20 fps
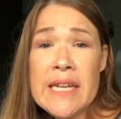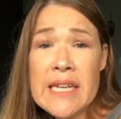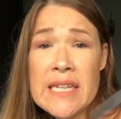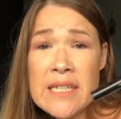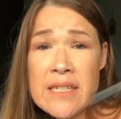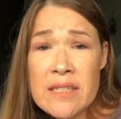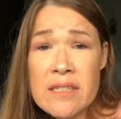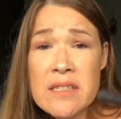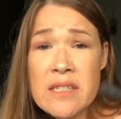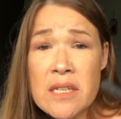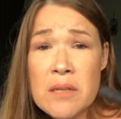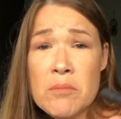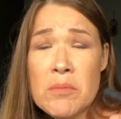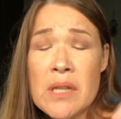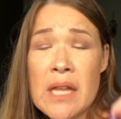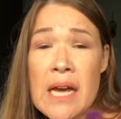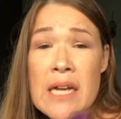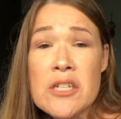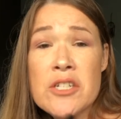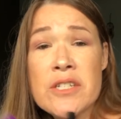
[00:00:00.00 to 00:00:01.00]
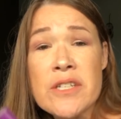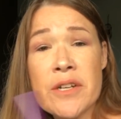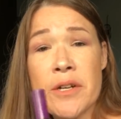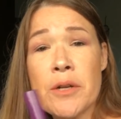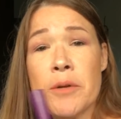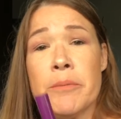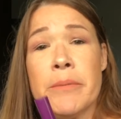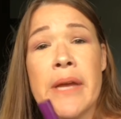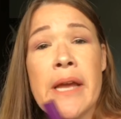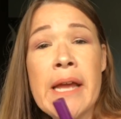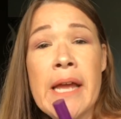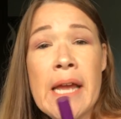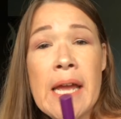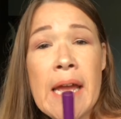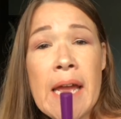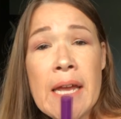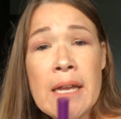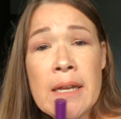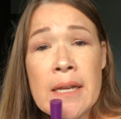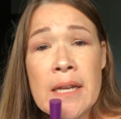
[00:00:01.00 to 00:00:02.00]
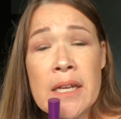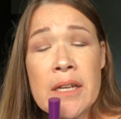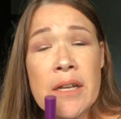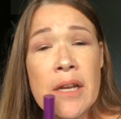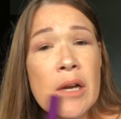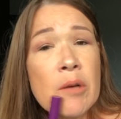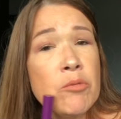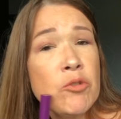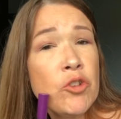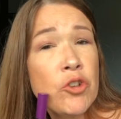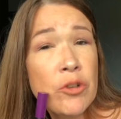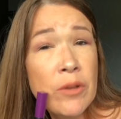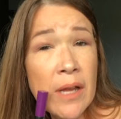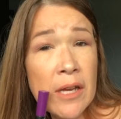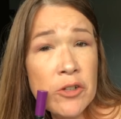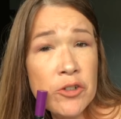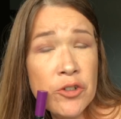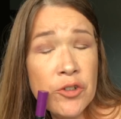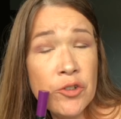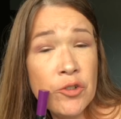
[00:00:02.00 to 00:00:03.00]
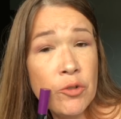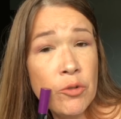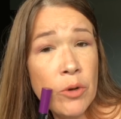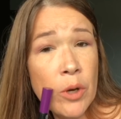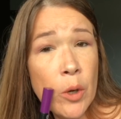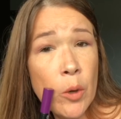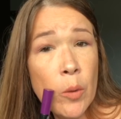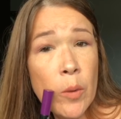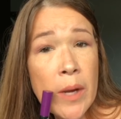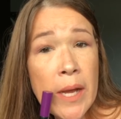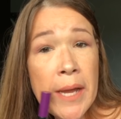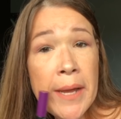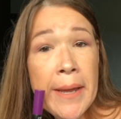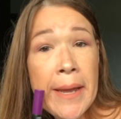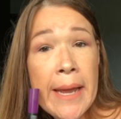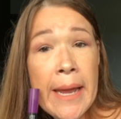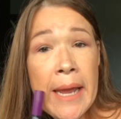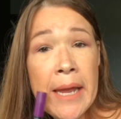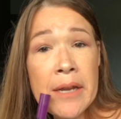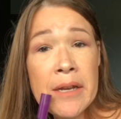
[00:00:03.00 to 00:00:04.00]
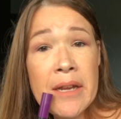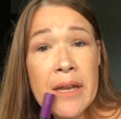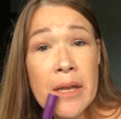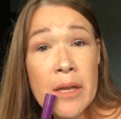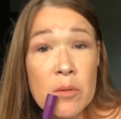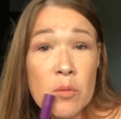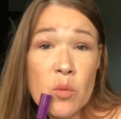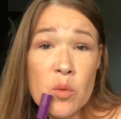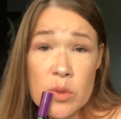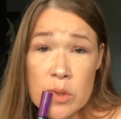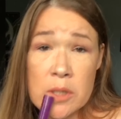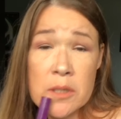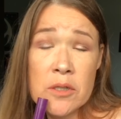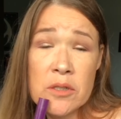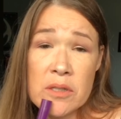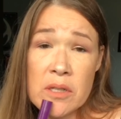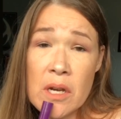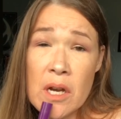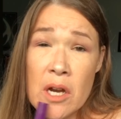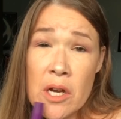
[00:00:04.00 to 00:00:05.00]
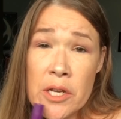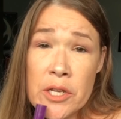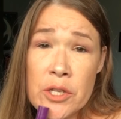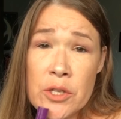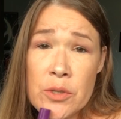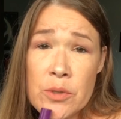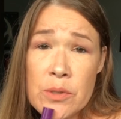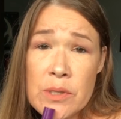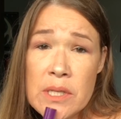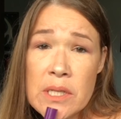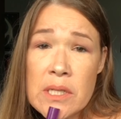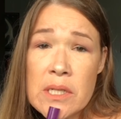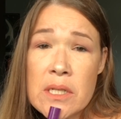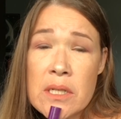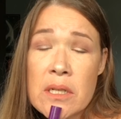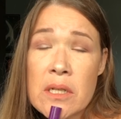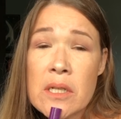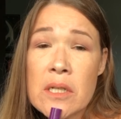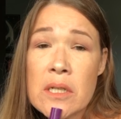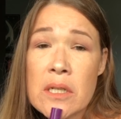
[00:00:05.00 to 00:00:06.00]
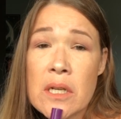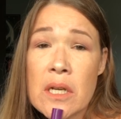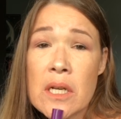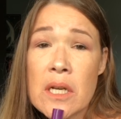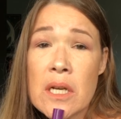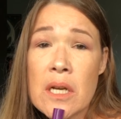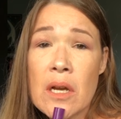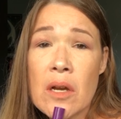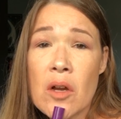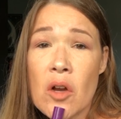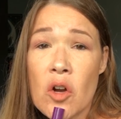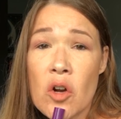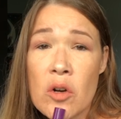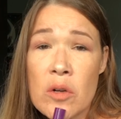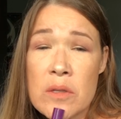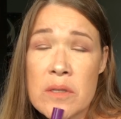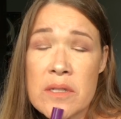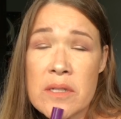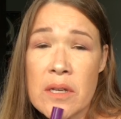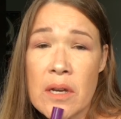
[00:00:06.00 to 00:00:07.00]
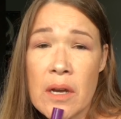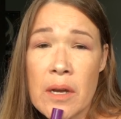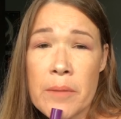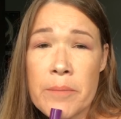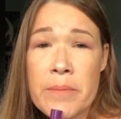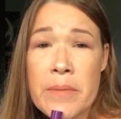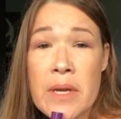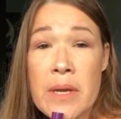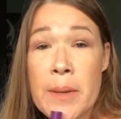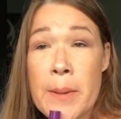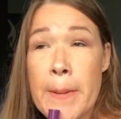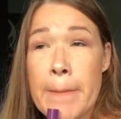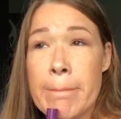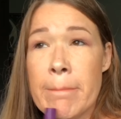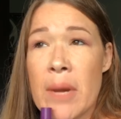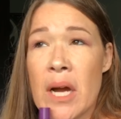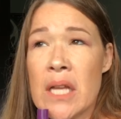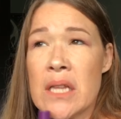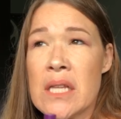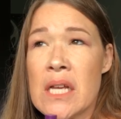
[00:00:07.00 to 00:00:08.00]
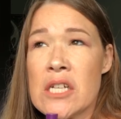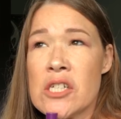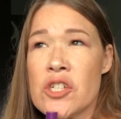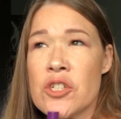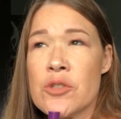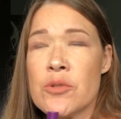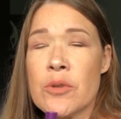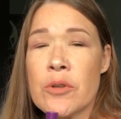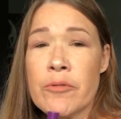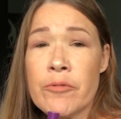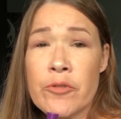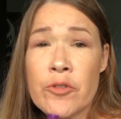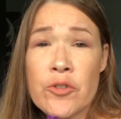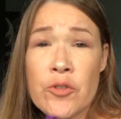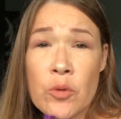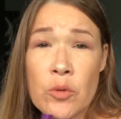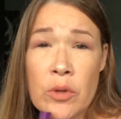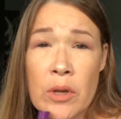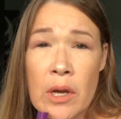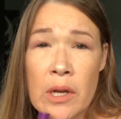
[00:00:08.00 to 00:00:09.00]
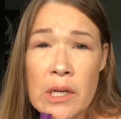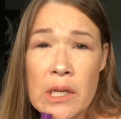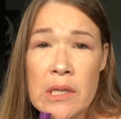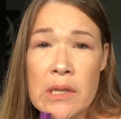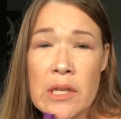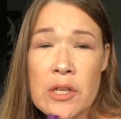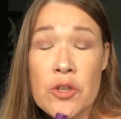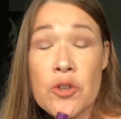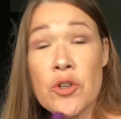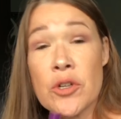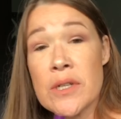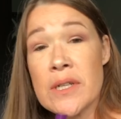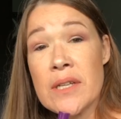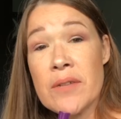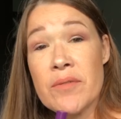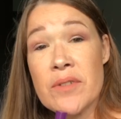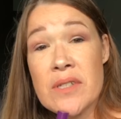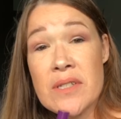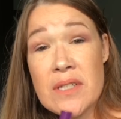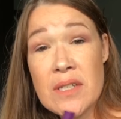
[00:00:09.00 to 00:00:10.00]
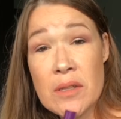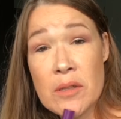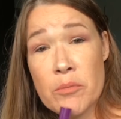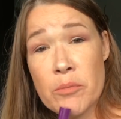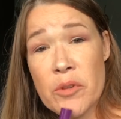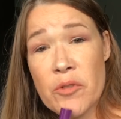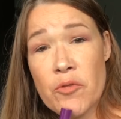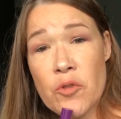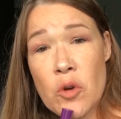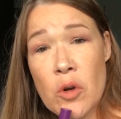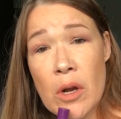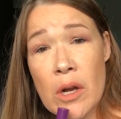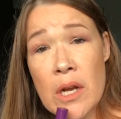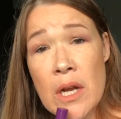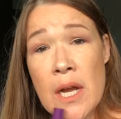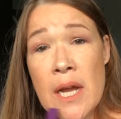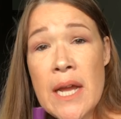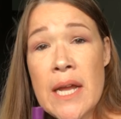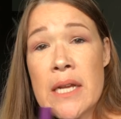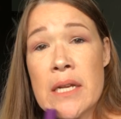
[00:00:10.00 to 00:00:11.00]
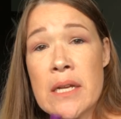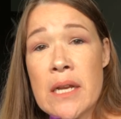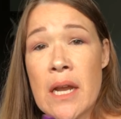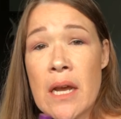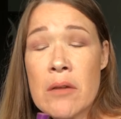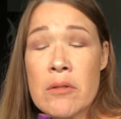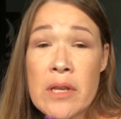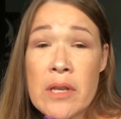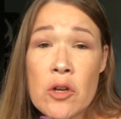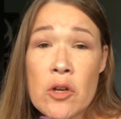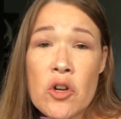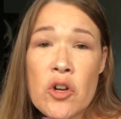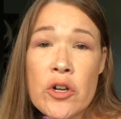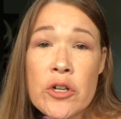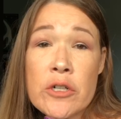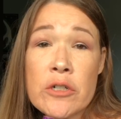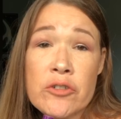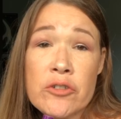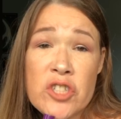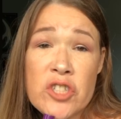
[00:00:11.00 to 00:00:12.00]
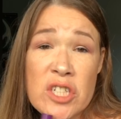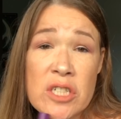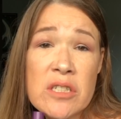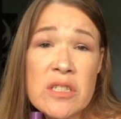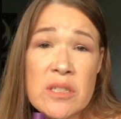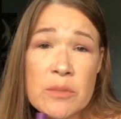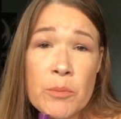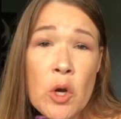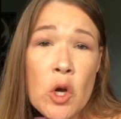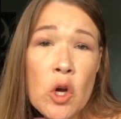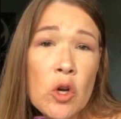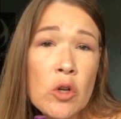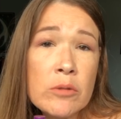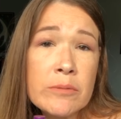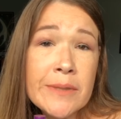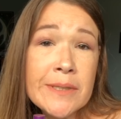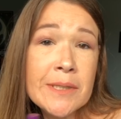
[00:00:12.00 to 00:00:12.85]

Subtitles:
Esteem Lash Serum, and it helps your lashes grow, and it works. I use it all the time. My lashes were so tiny that you couldn't even see them before. Now they are just small,